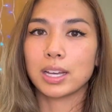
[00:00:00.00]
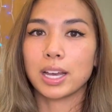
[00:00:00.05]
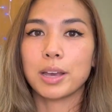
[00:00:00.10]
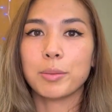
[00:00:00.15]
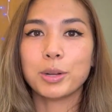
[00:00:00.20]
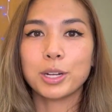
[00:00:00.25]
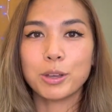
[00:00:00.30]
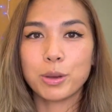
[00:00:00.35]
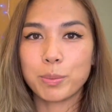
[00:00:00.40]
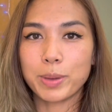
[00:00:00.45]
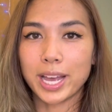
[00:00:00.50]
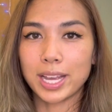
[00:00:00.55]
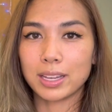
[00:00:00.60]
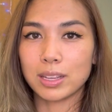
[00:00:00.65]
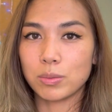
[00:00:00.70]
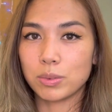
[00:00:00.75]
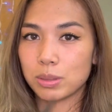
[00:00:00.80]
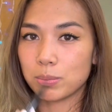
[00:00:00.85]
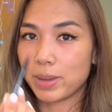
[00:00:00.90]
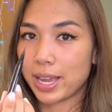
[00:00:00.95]
I'm gonna go back in
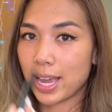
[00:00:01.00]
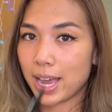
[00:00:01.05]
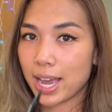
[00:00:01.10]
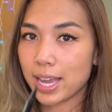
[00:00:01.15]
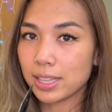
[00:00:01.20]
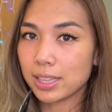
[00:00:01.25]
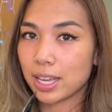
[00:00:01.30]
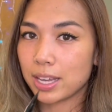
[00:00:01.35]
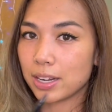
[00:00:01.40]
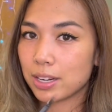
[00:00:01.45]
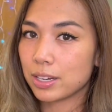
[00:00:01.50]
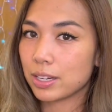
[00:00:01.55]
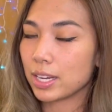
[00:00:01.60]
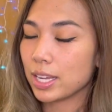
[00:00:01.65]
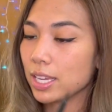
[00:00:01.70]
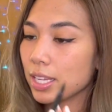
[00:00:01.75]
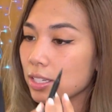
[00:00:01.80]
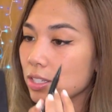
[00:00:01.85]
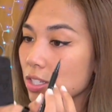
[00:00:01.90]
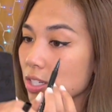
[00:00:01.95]
with my eyeliner
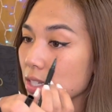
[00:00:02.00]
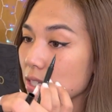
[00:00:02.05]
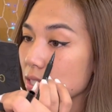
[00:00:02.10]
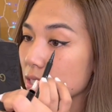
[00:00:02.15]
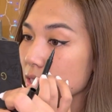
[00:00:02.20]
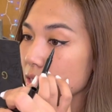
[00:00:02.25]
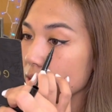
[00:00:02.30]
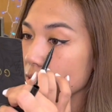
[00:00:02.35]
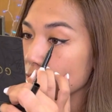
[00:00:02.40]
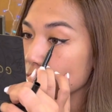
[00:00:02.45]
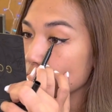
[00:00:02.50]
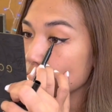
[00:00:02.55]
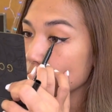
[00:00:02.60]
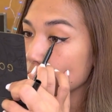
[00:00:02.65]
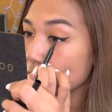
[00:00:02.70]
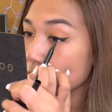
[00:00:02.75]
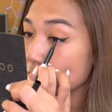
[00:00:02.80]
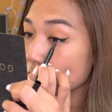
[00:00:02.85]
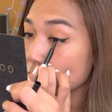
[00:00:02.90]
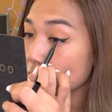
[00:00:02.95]
and just
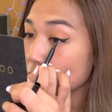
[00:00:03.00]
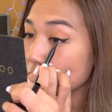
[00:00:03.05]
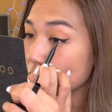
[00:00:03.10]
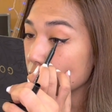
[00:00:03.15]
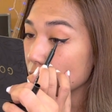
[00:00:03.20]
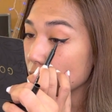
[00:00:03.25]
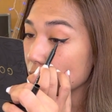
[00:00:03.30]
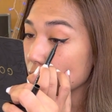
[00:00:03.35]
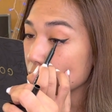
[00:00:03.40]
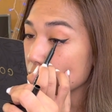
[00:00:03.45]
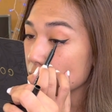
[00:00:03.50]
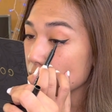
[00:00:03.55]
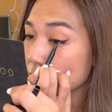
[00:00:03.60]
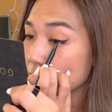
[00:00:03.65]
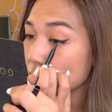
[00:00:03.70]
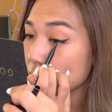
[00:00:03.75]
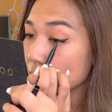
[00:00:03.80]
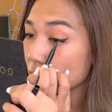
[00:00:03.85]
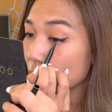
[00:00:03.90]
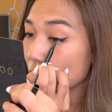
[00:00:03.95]
fill in those
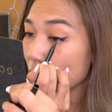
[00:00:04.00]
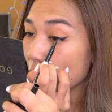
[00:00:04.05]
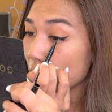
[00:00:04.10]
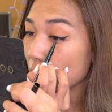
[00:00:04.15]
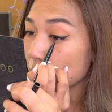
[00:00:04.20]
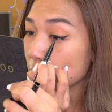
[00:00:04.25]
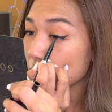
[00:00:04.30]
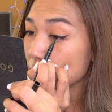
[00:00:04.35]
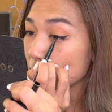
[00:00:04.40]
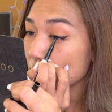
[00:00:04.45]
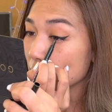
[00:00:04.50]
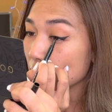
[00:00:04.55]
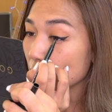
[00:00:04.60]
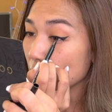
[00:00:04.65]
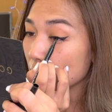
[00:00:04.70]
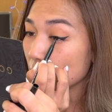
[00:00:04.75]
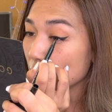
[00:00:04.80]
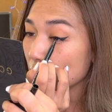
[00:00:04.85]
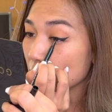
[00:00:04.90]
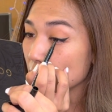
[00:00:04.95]
little gaps that
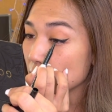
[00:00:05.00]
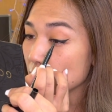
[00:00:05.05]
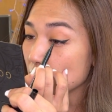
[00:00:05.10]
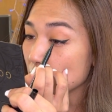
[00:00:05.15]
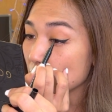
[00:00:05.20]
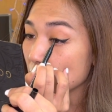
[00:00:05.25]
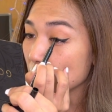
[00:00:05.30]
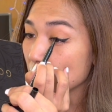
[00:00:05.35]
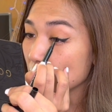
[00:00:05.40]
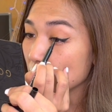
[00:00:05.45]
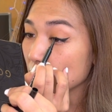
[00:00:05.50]
I see.